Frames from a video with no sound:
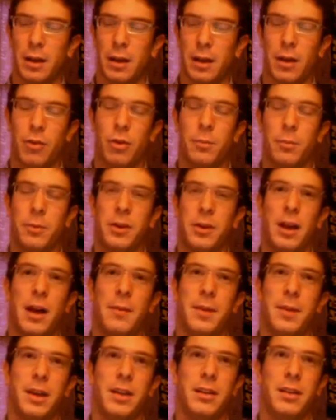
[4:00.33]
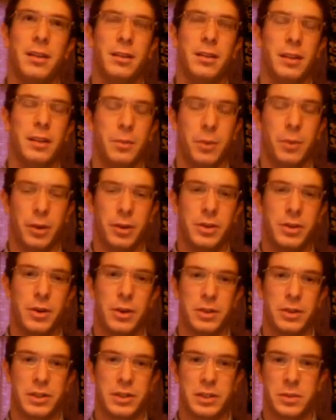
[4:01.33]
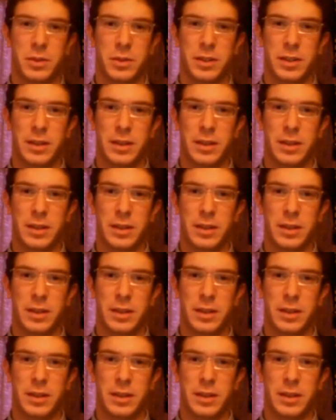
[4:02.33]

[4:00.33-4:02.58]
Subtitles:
A group would come in, one or two hostesses would